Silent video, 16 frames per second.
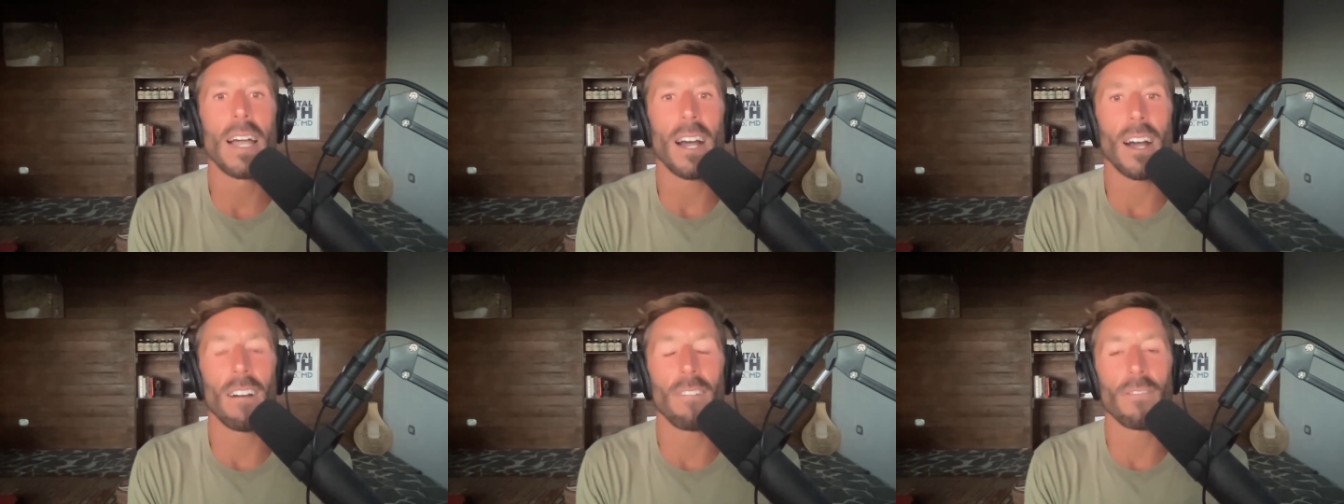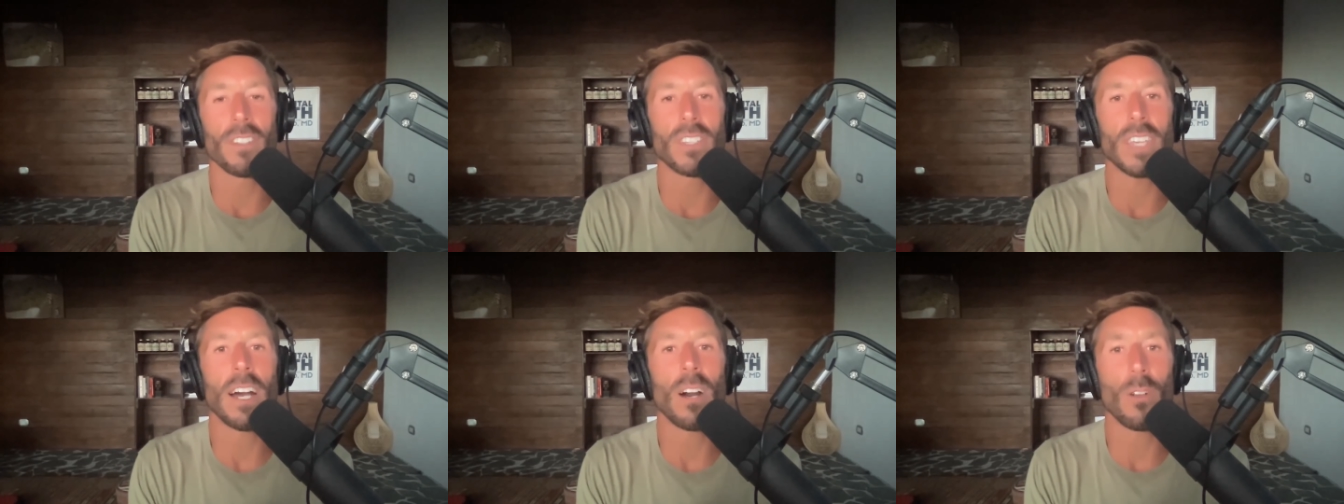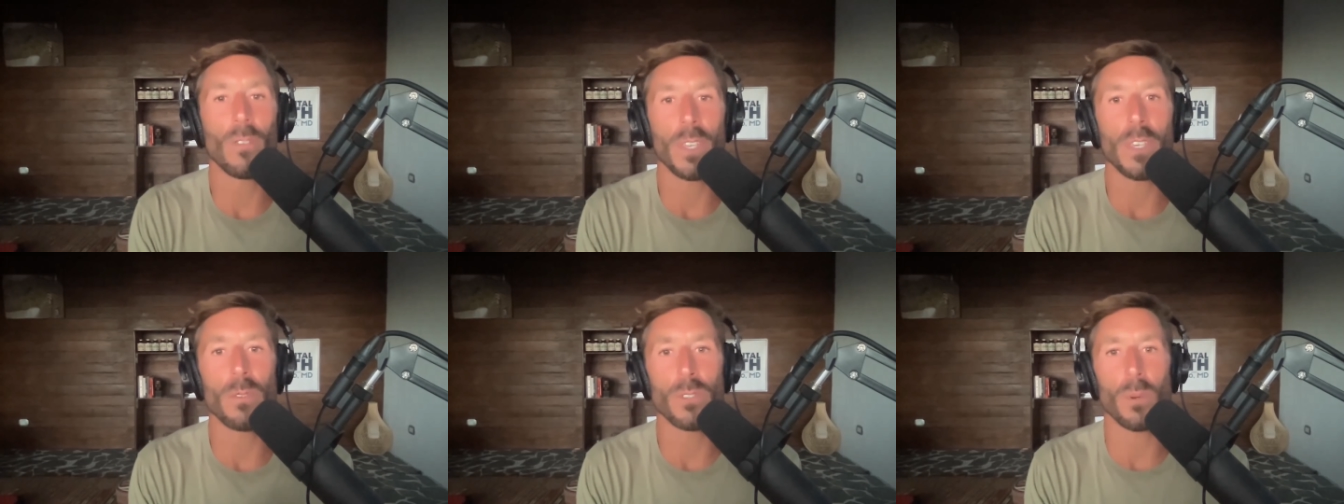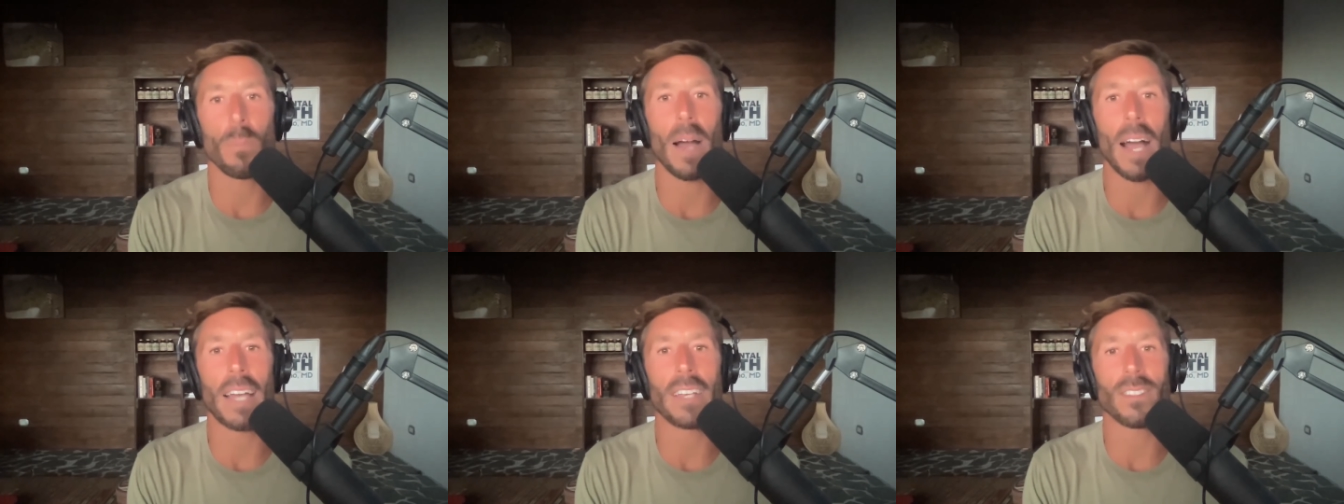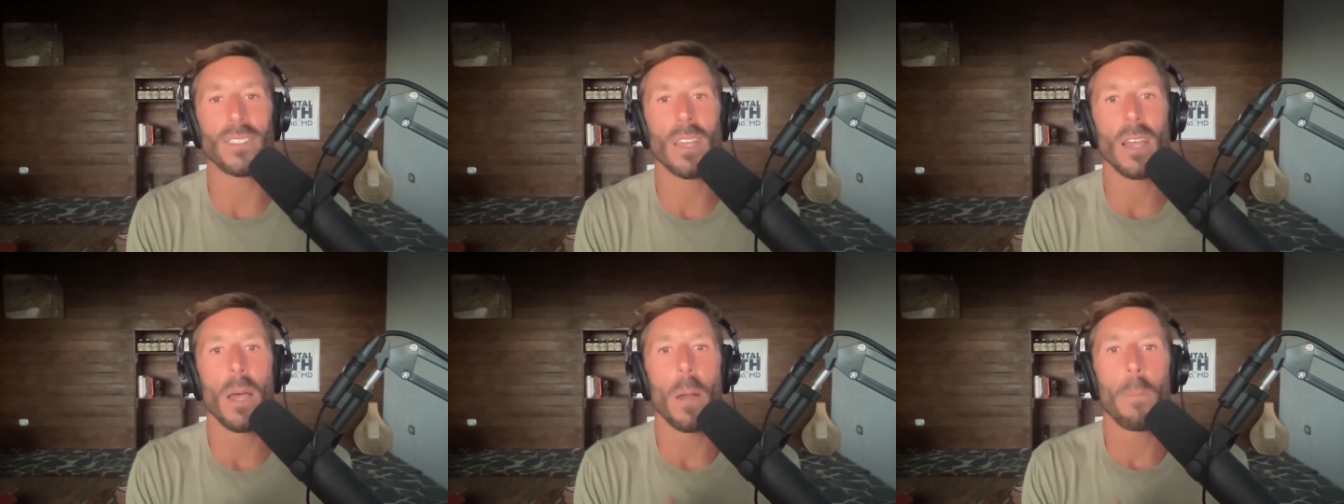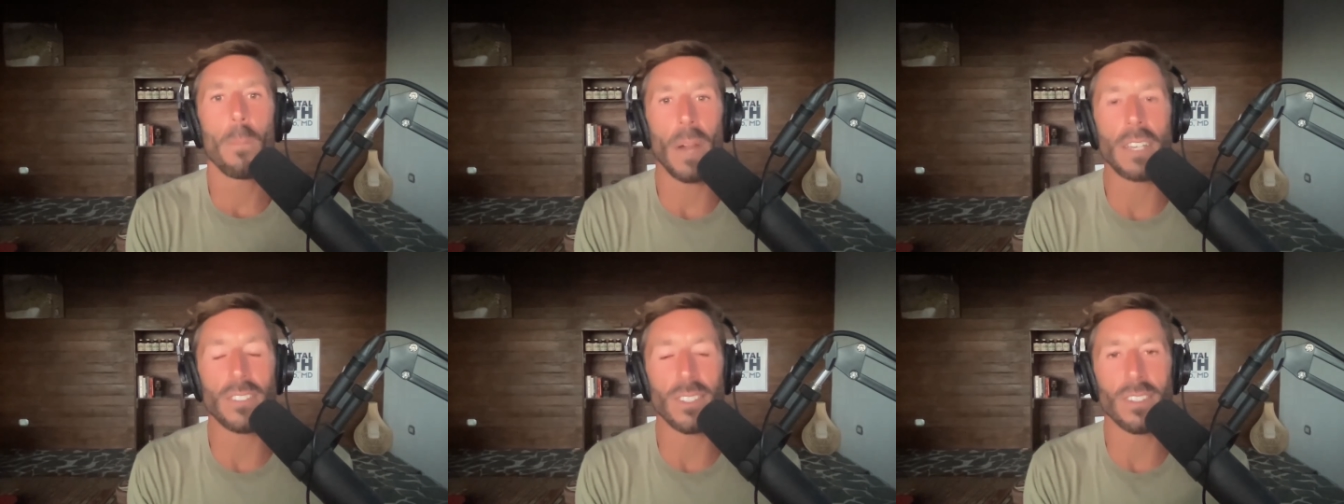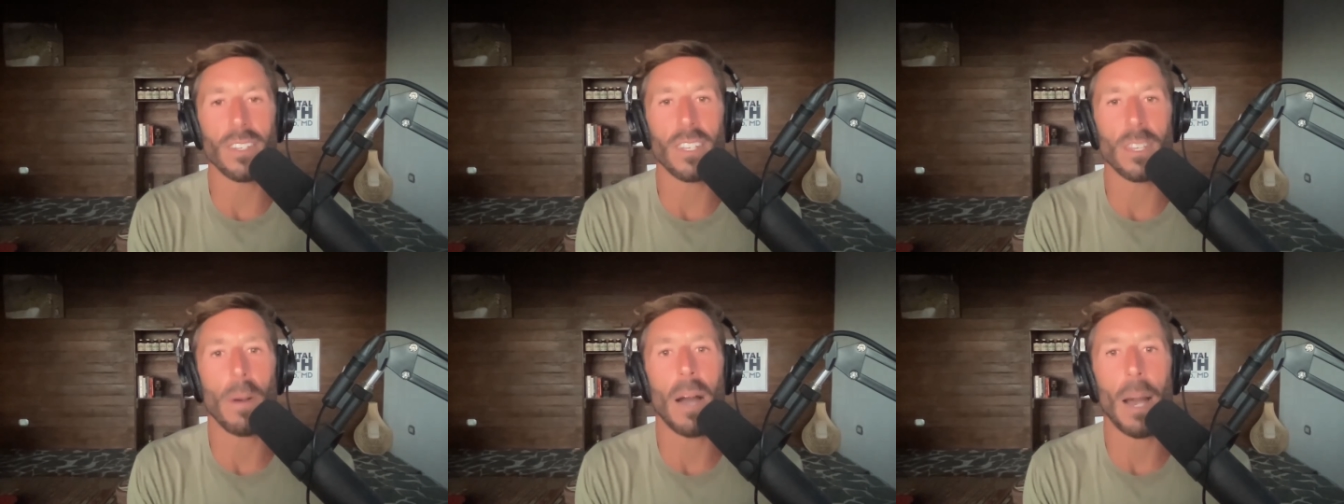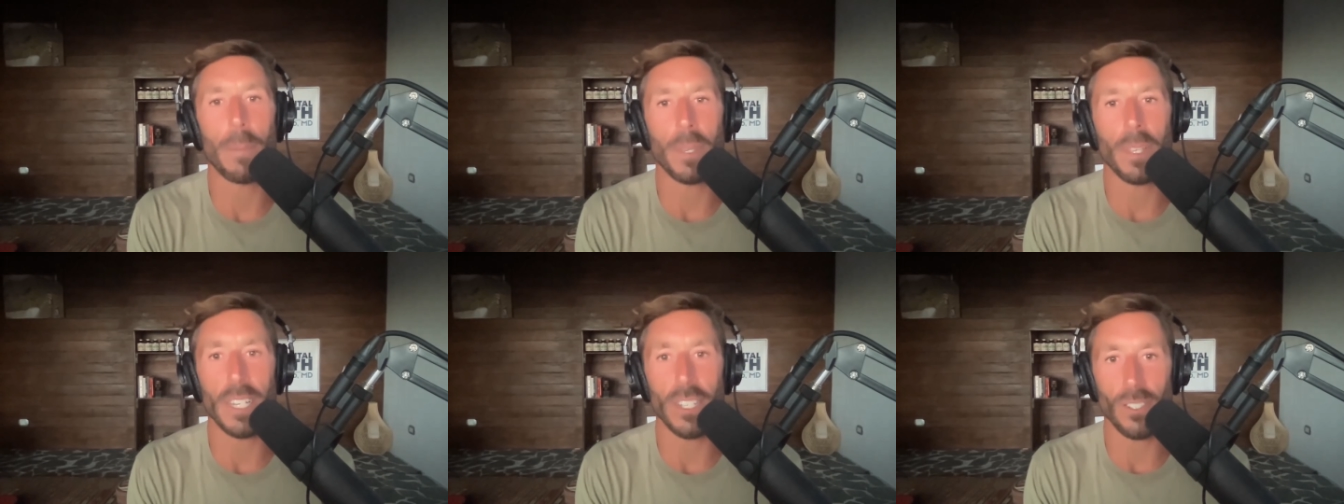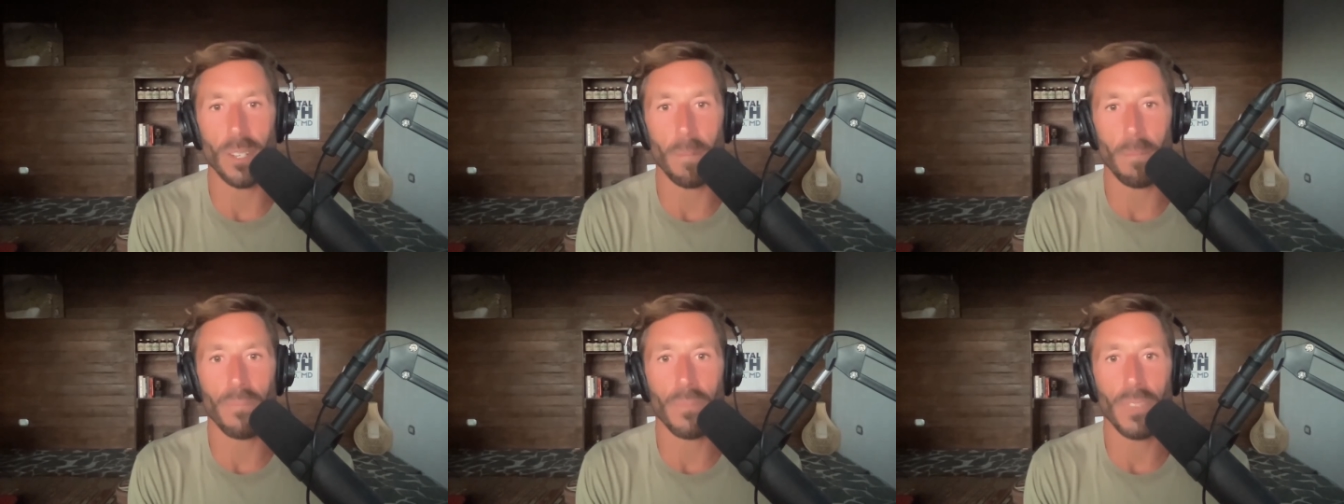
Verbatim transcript: of this healthy user bias present in the population